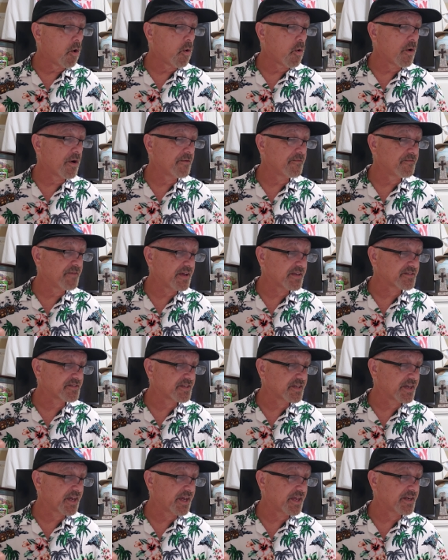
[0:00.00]
or
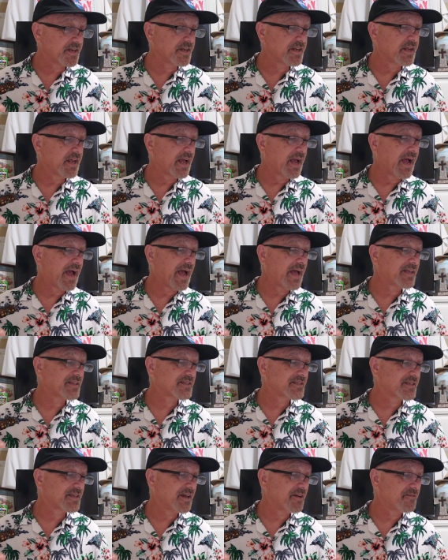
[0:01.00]
investigated
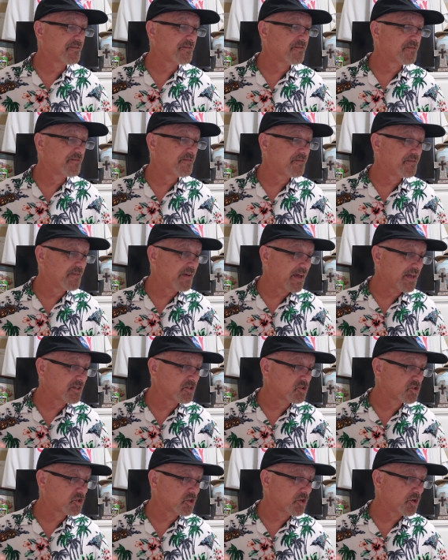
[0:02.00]
as
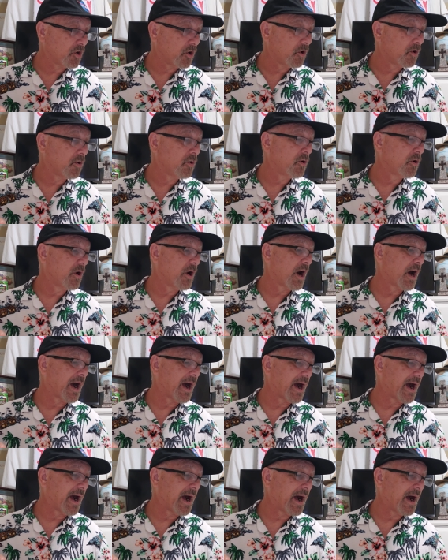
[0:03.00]
conventional
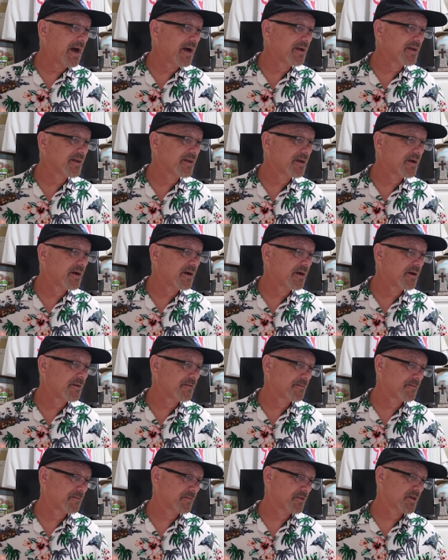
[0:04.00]
un,
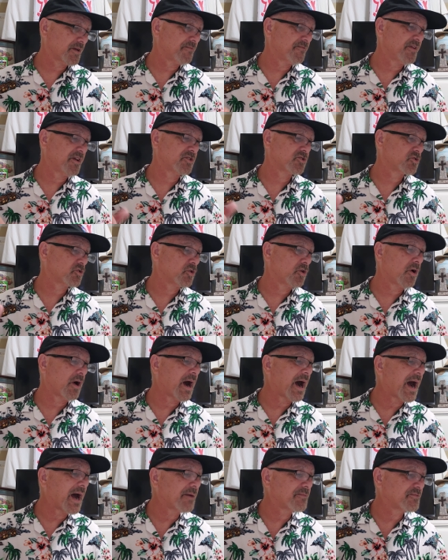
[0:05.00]
uh, conventional
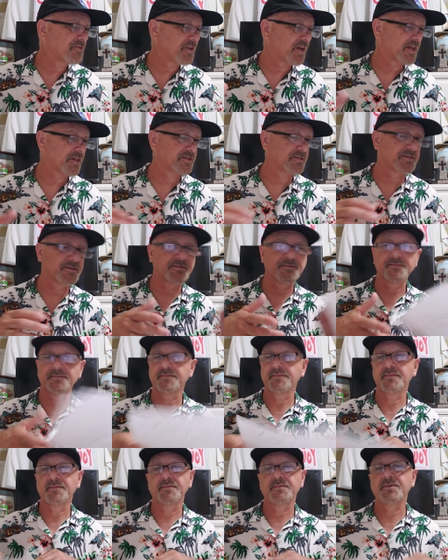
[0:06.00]
objects.
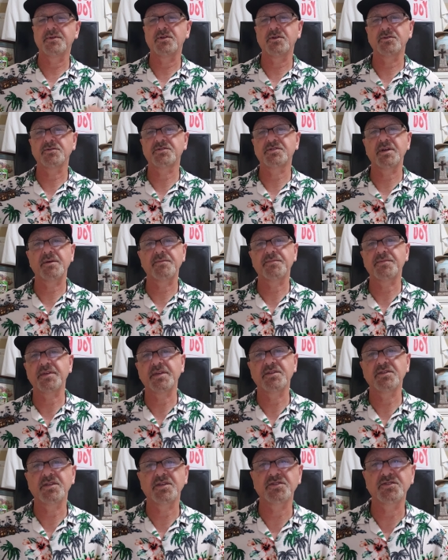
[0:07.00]
You know, some
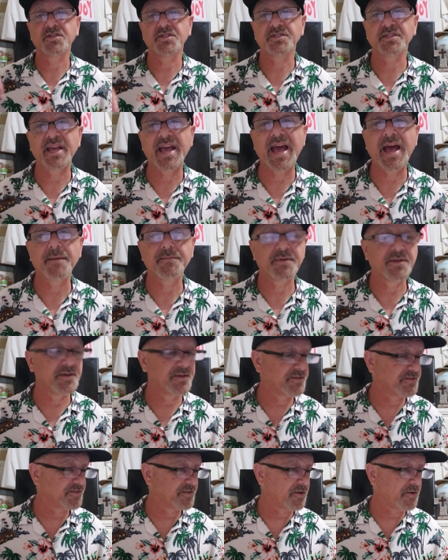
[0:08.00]
things that just happen.
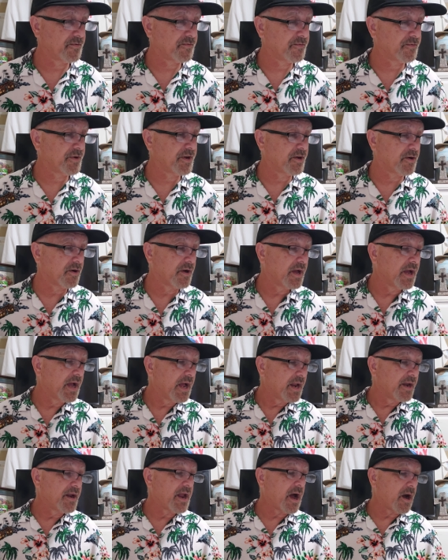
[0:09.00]
It's no real.
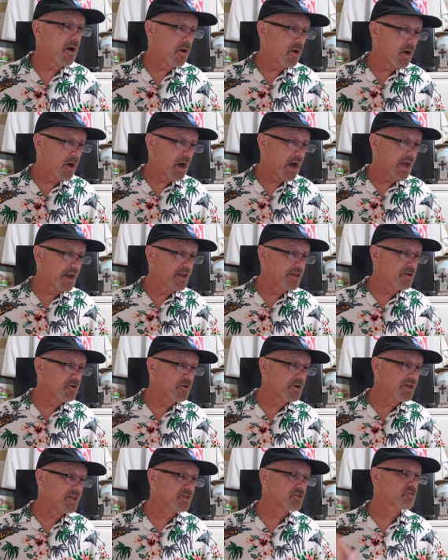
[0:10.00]
Now, a
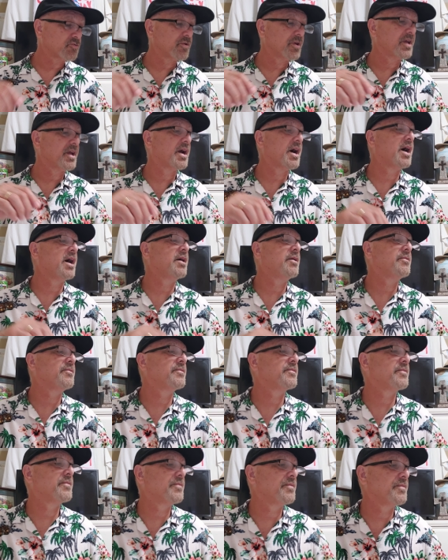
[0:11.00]
little history
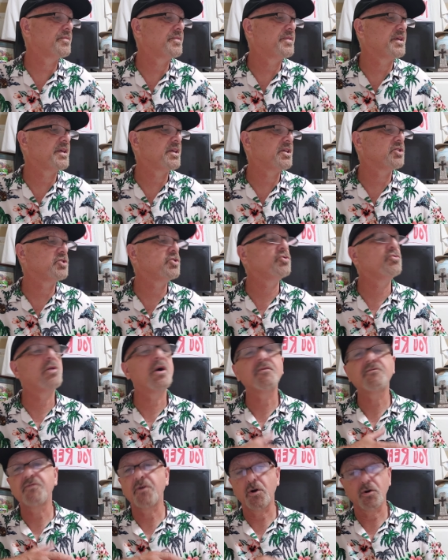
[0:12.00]
of the
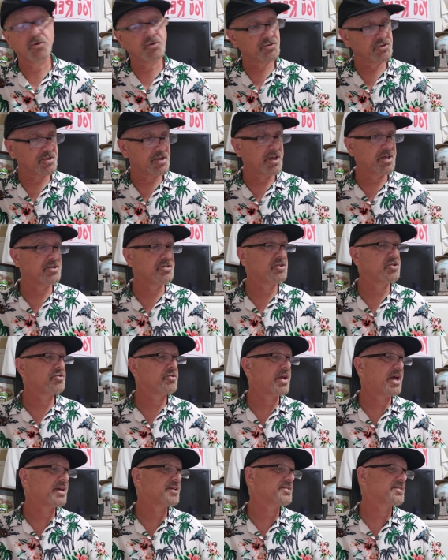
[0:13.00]
UFOs in the
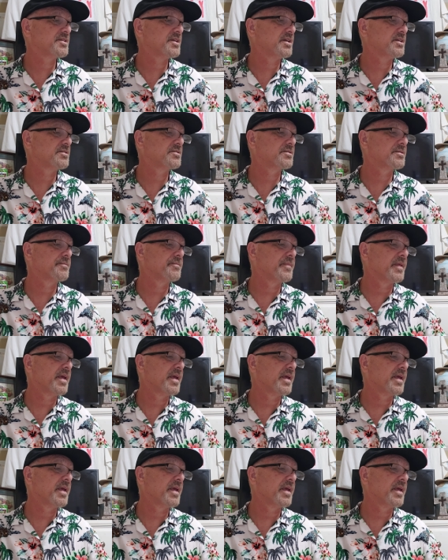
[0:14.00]
United States